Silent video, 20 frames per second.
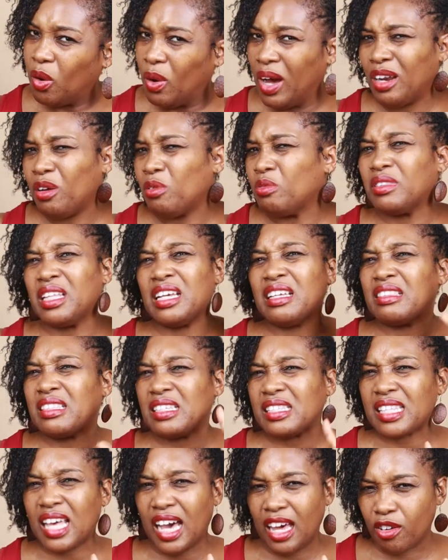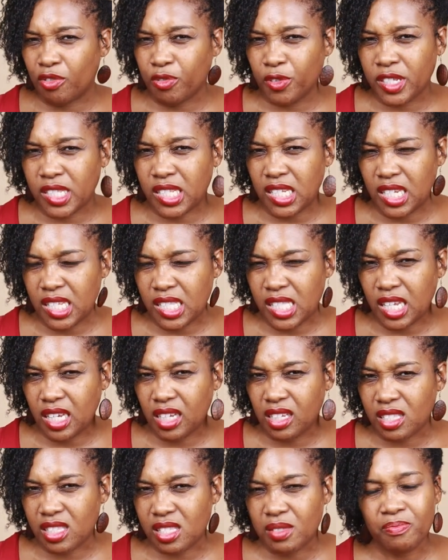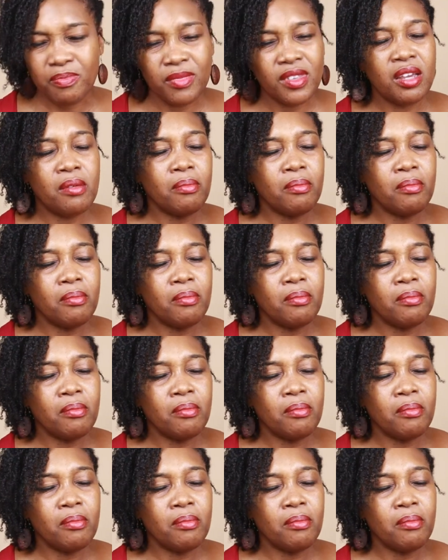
know. I don't think this kind of frizziness is.